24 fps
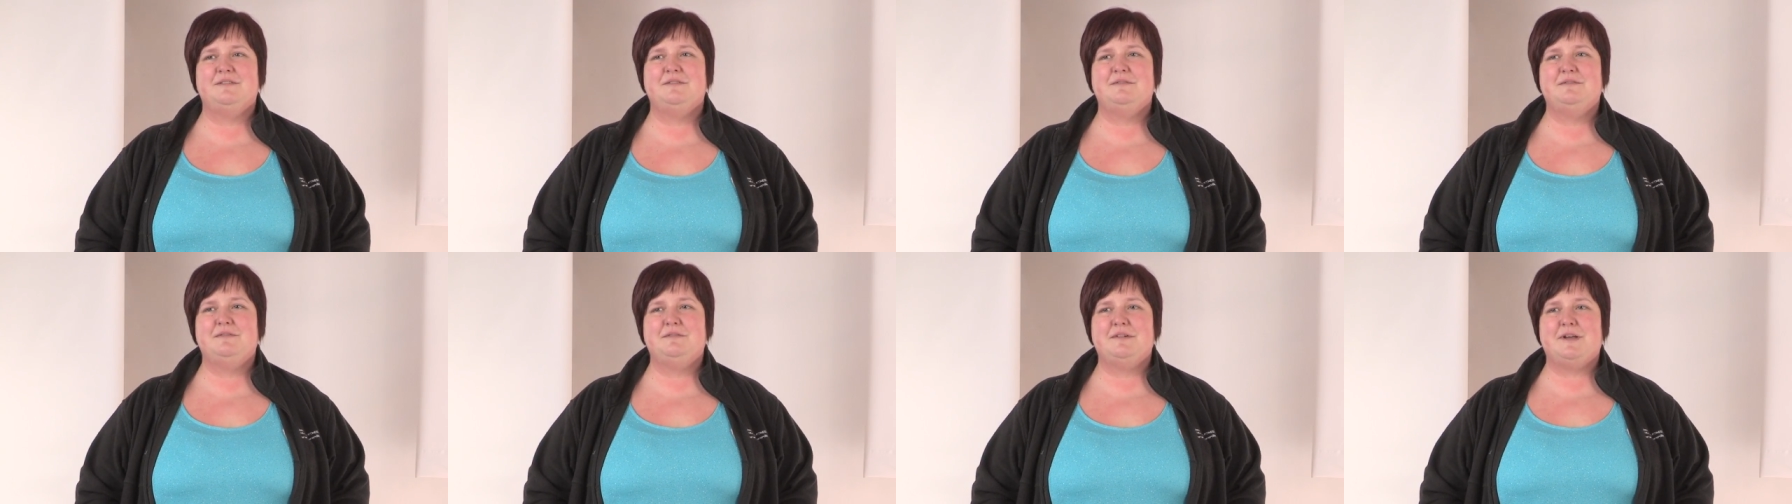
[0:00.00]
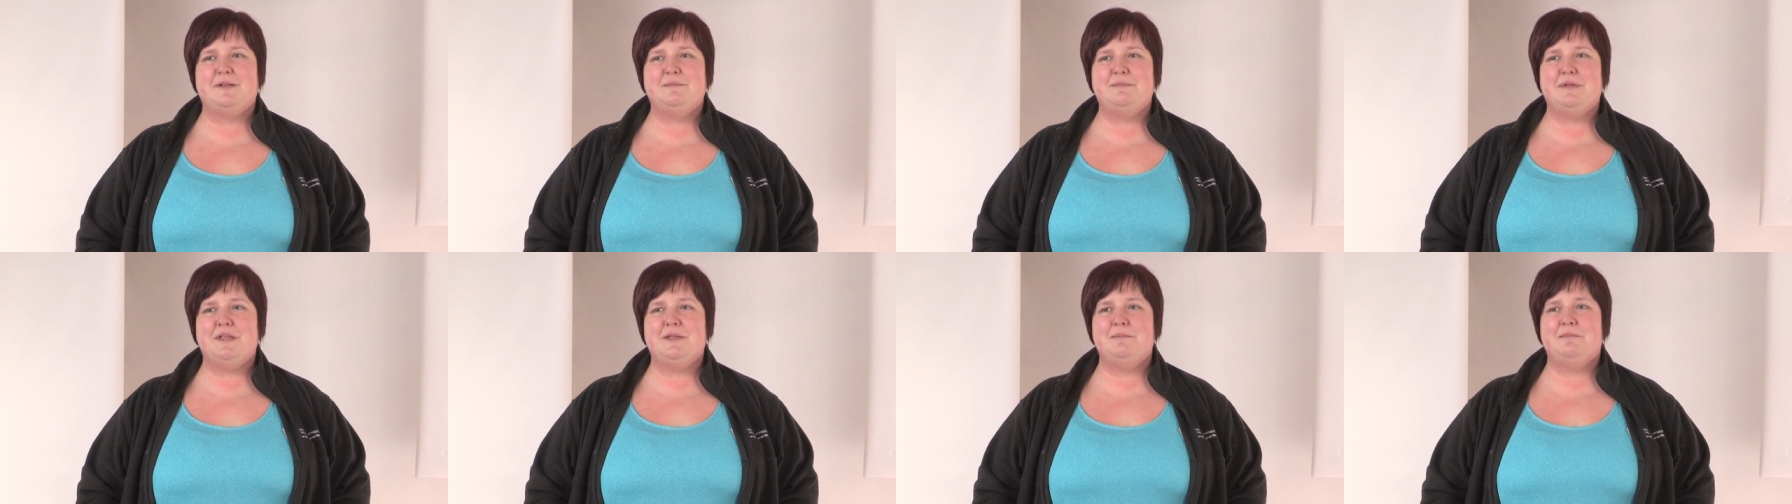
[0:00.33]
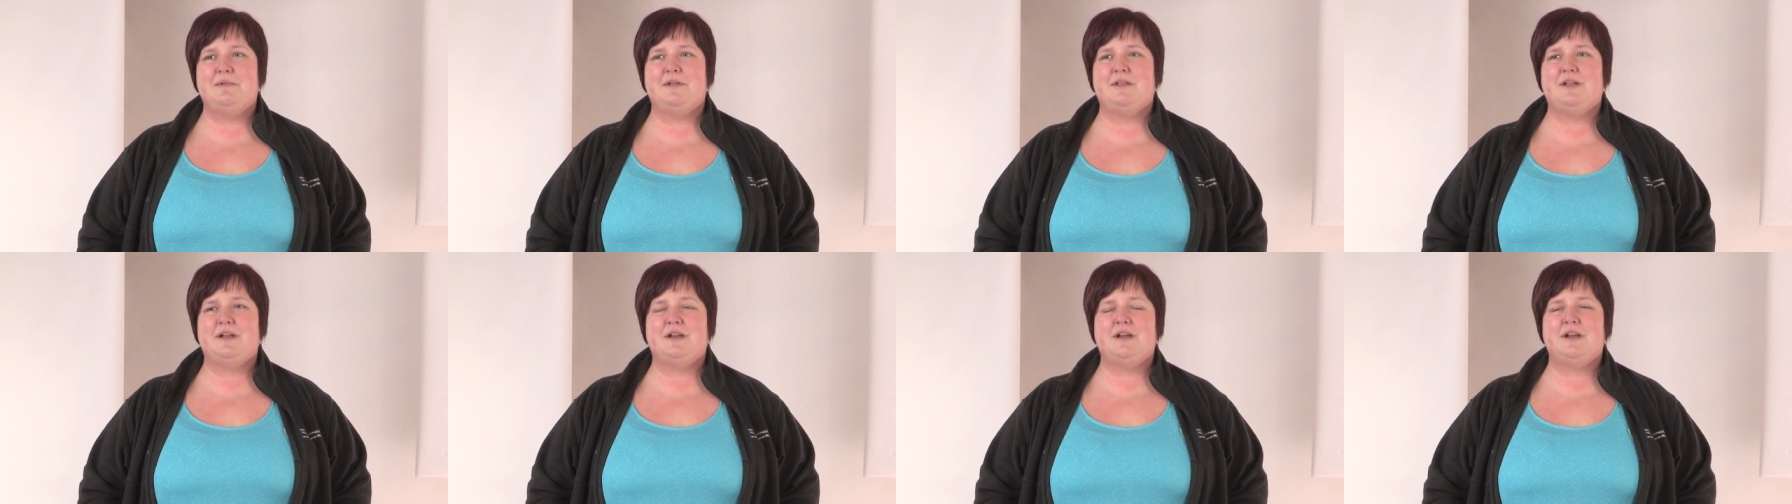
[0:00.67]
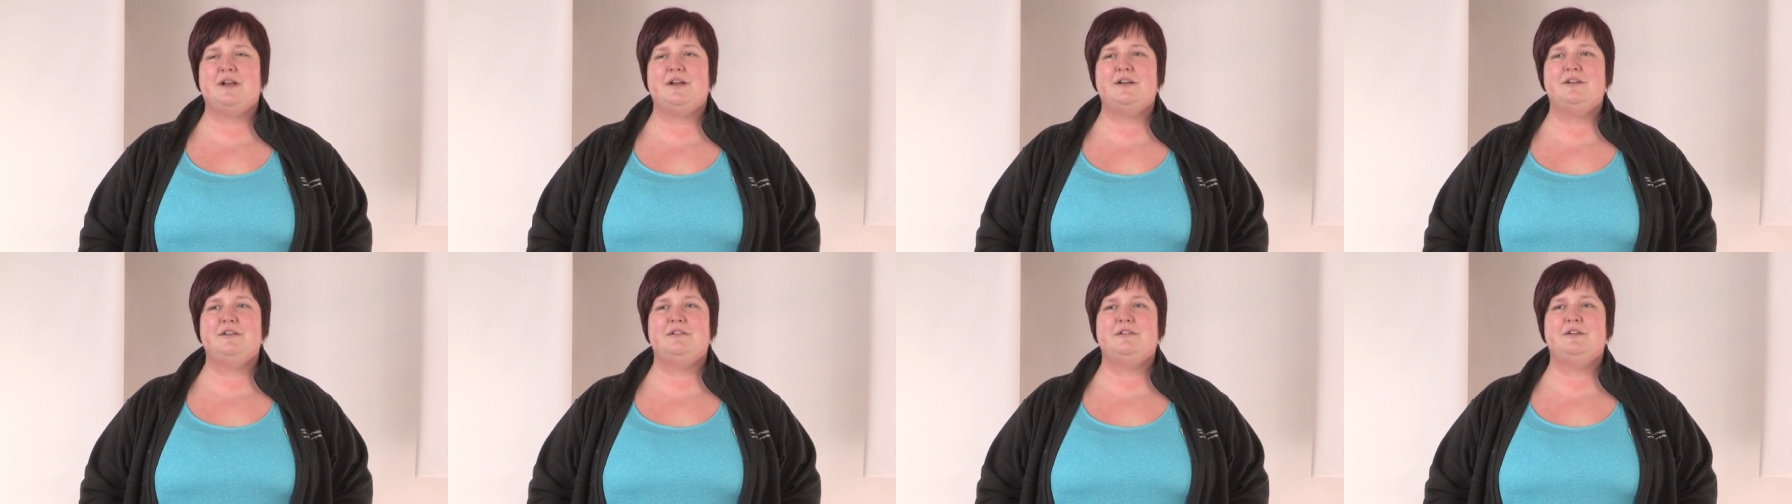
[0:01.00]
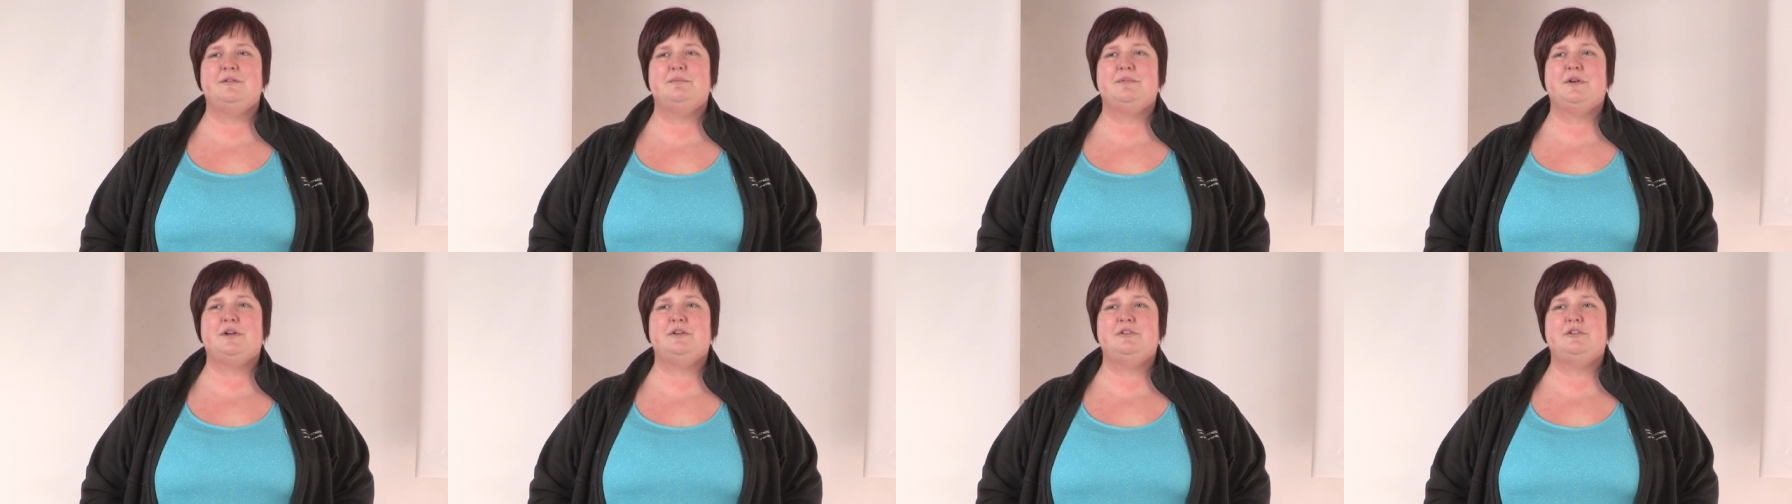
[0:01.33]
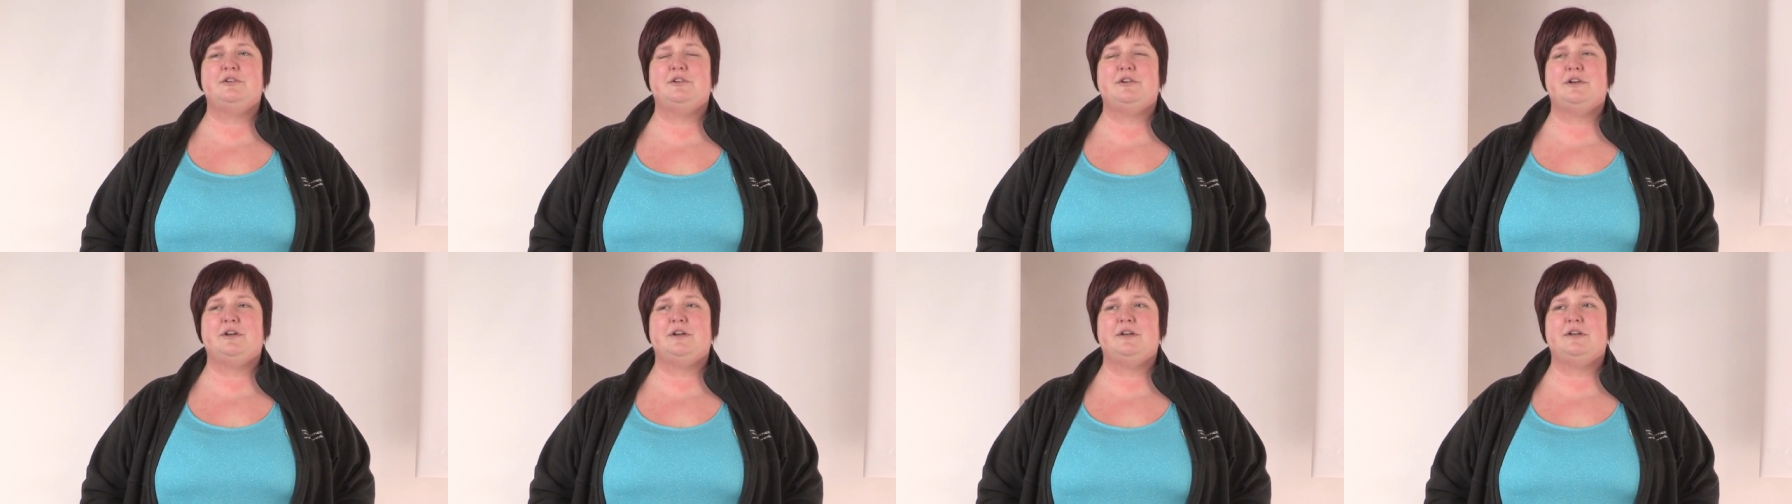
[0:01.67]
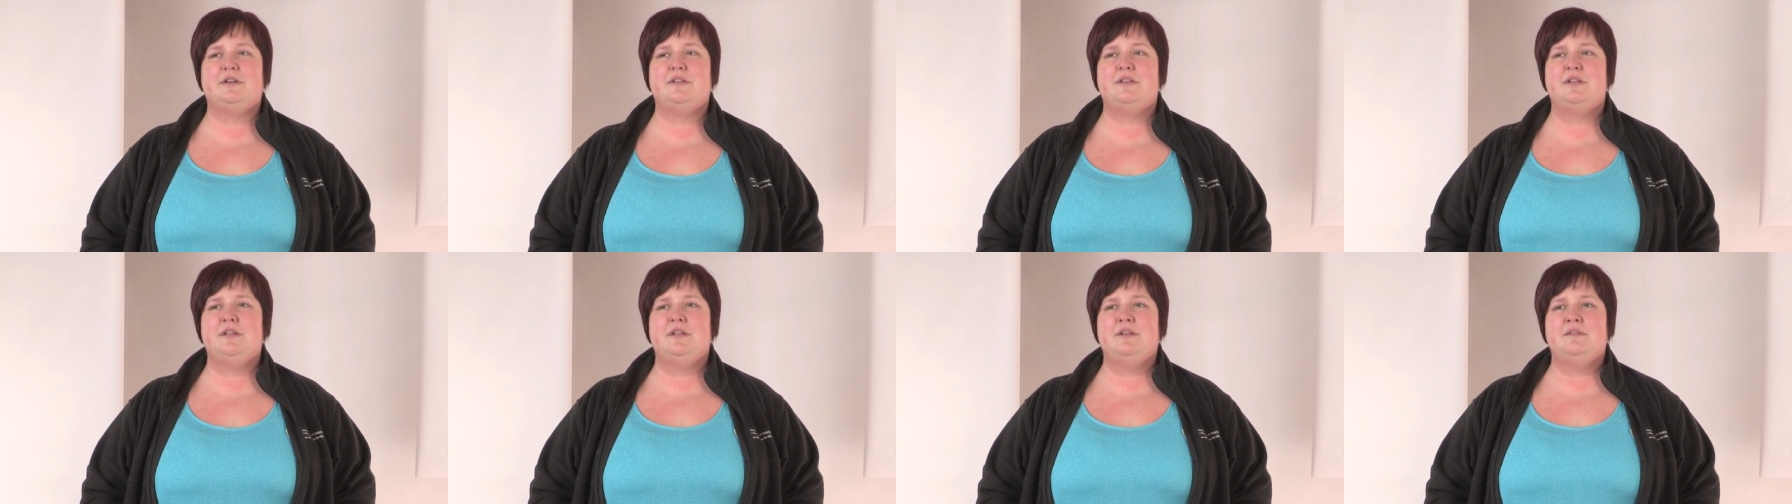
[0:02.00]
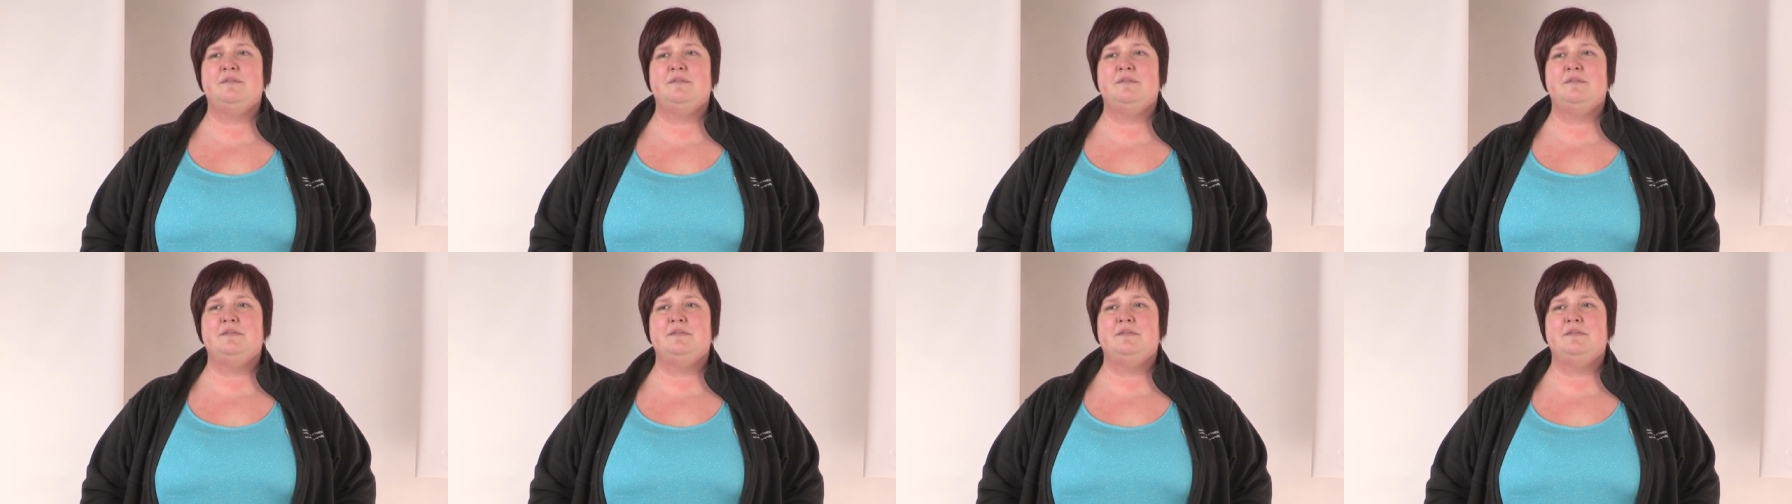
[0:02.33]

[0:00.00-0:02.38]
why people are hard to approach or